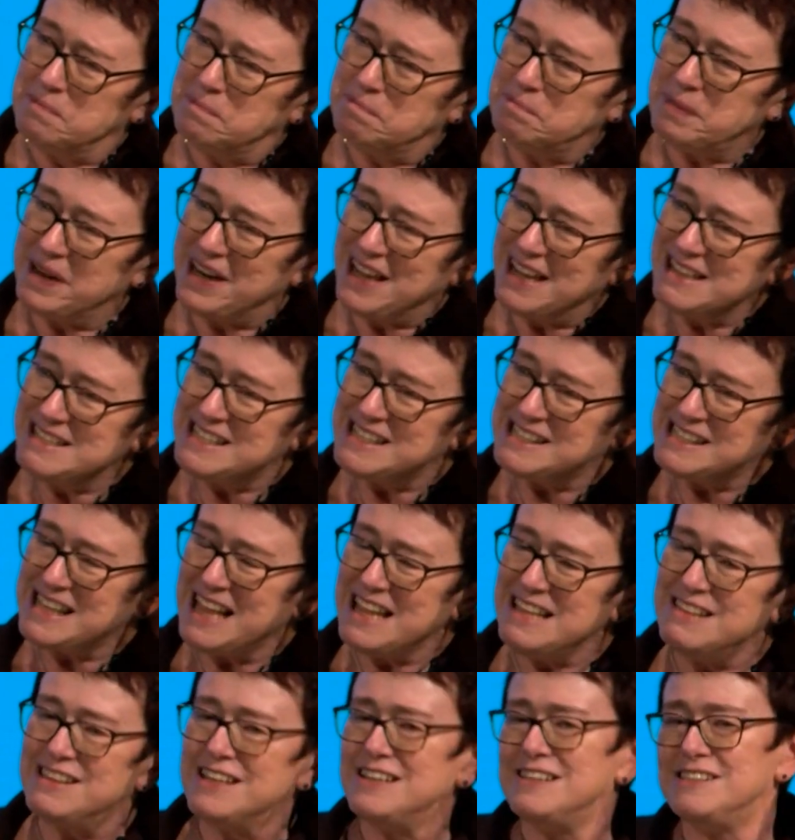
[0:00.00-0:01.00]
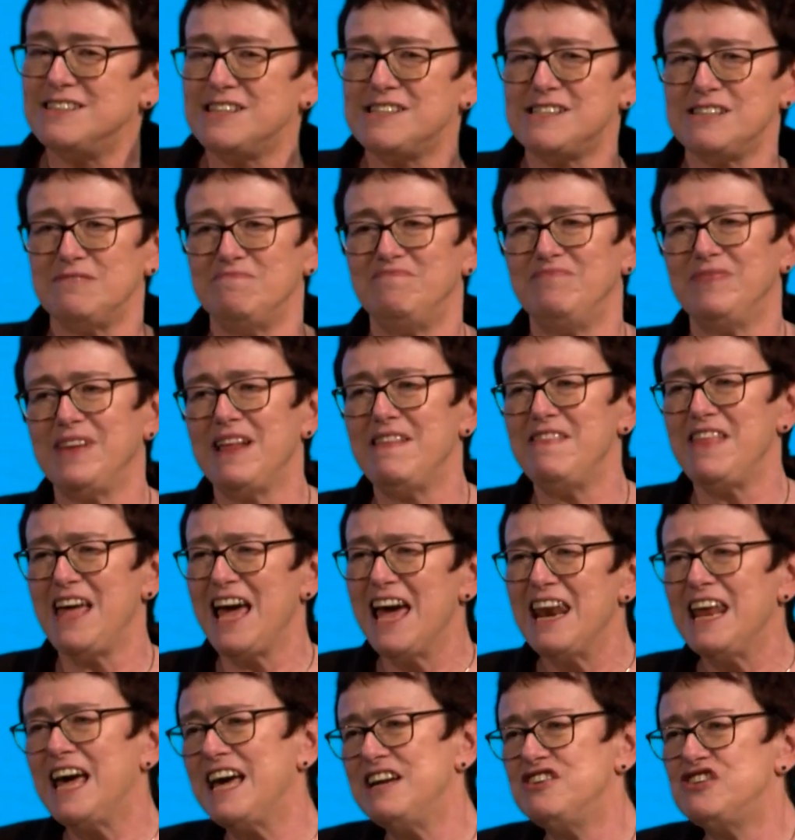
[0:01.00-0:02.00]
I'd say that the
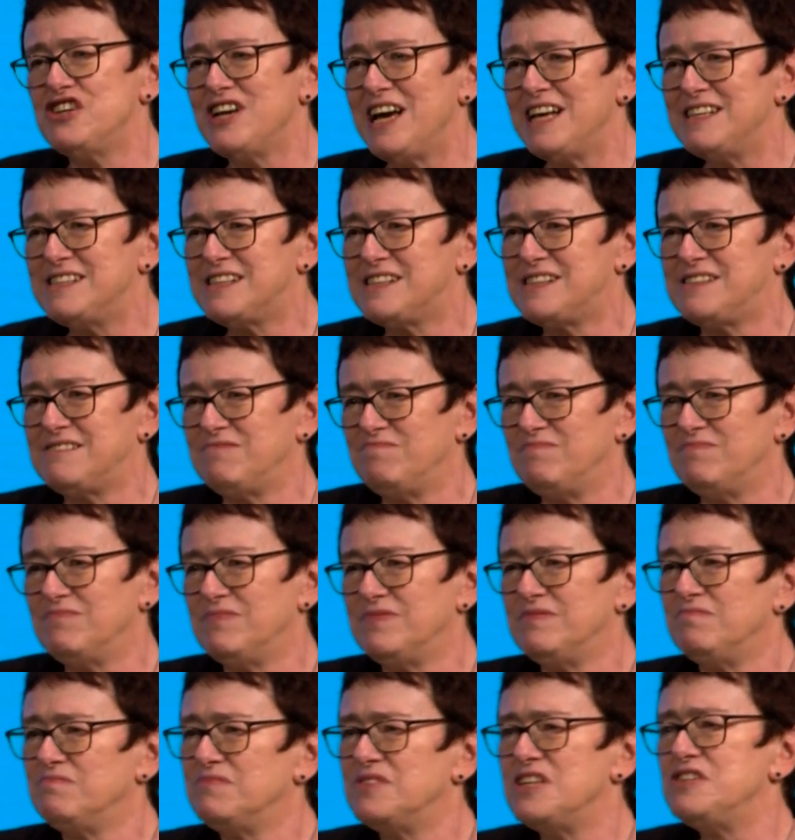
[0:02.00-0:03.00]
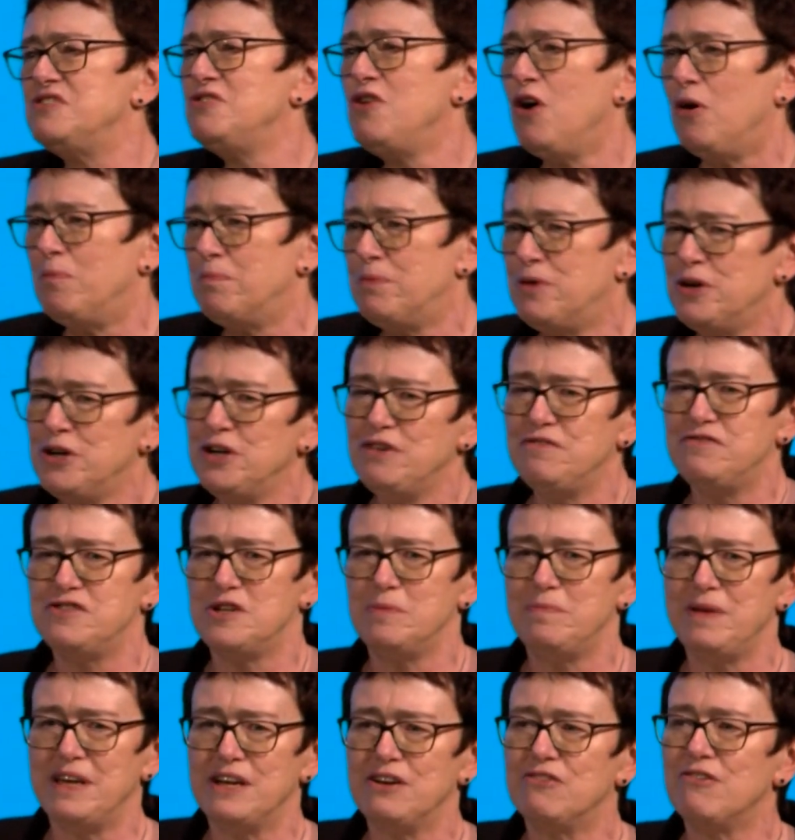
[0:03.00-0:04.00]
NHS did not prove
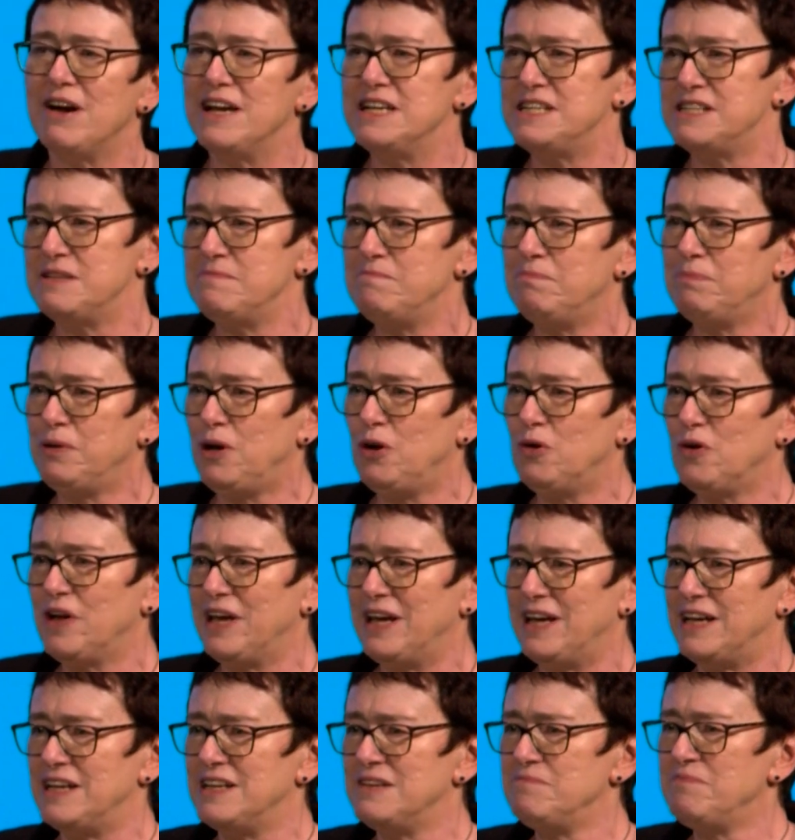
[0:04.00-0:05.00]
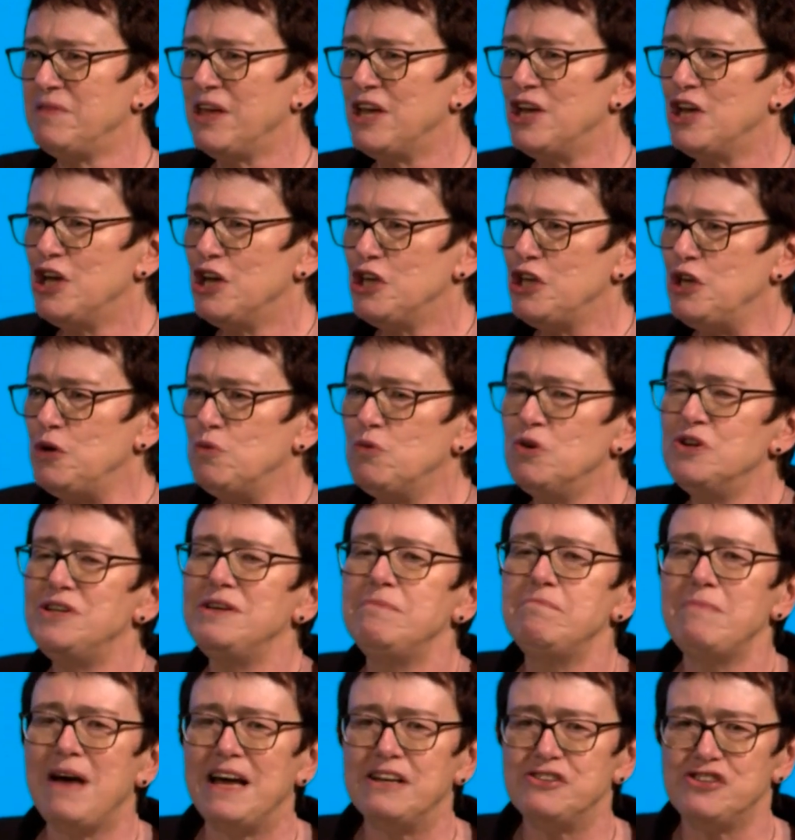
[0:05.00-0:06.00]
to be a great employer. You would
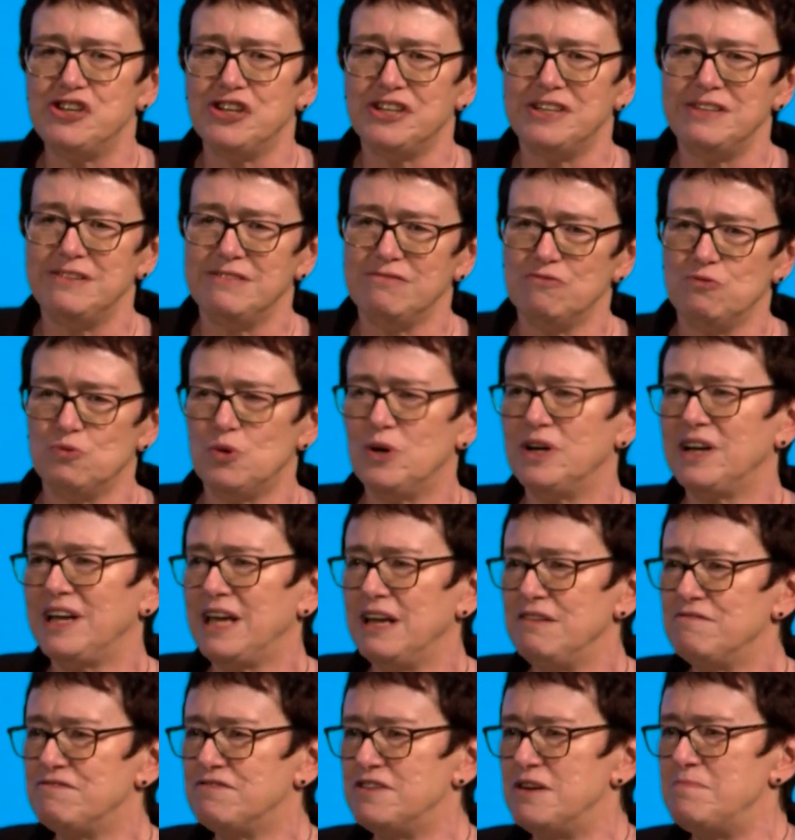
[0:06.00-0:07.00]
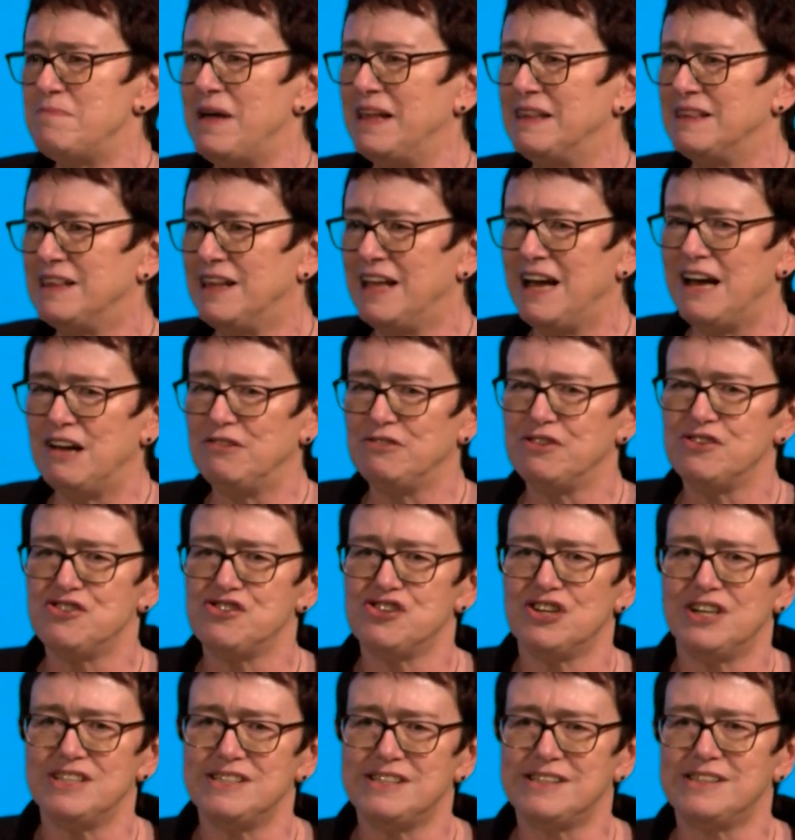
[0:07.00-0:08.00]
imagine, working for a mental health
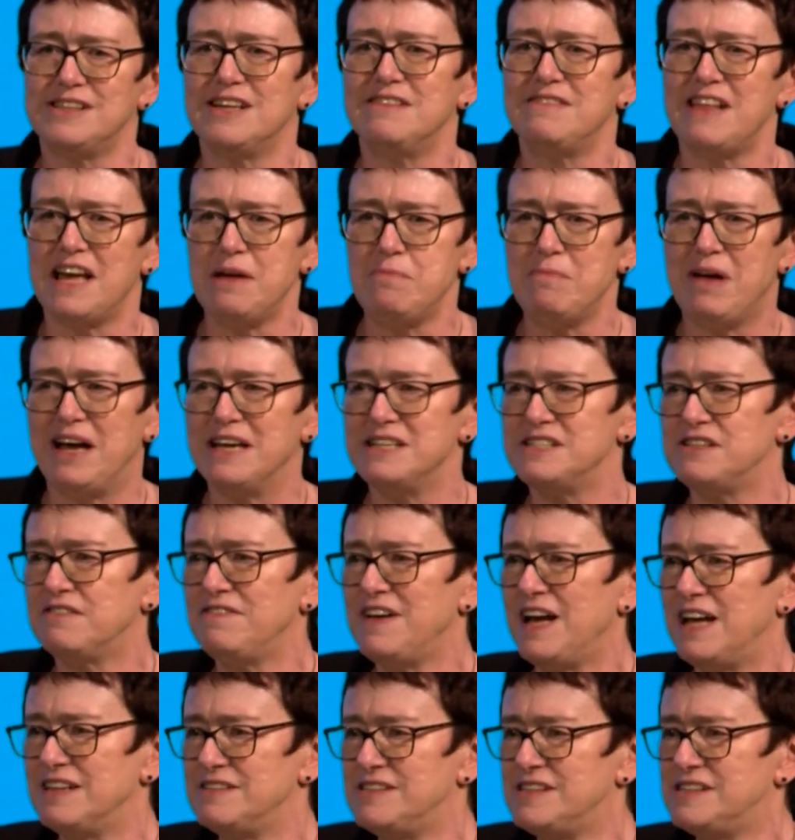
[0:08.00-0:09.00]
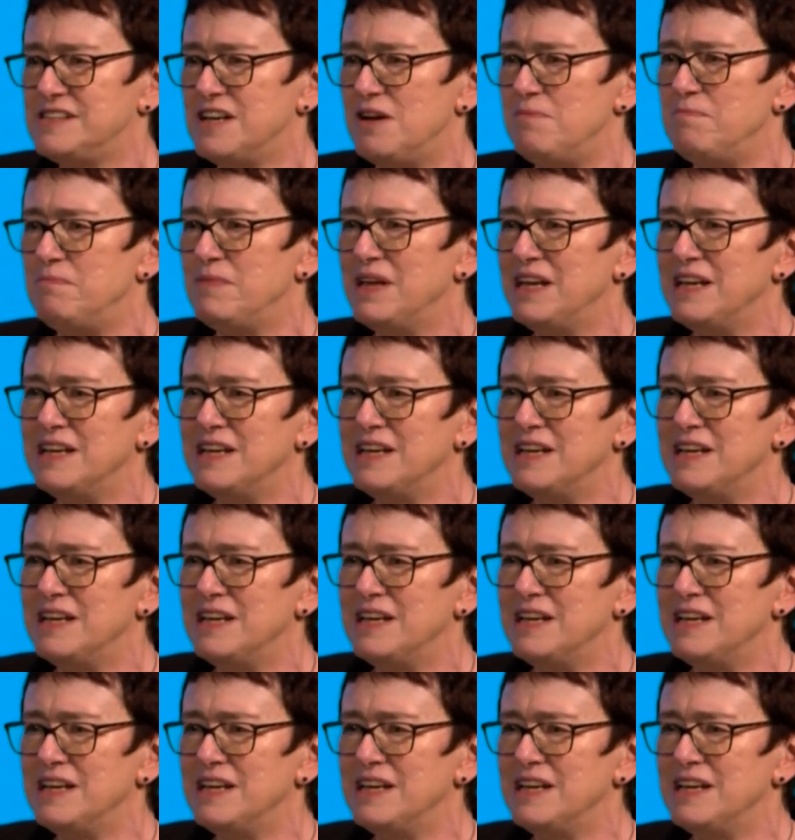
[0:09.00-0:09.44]
trust, that they might have had some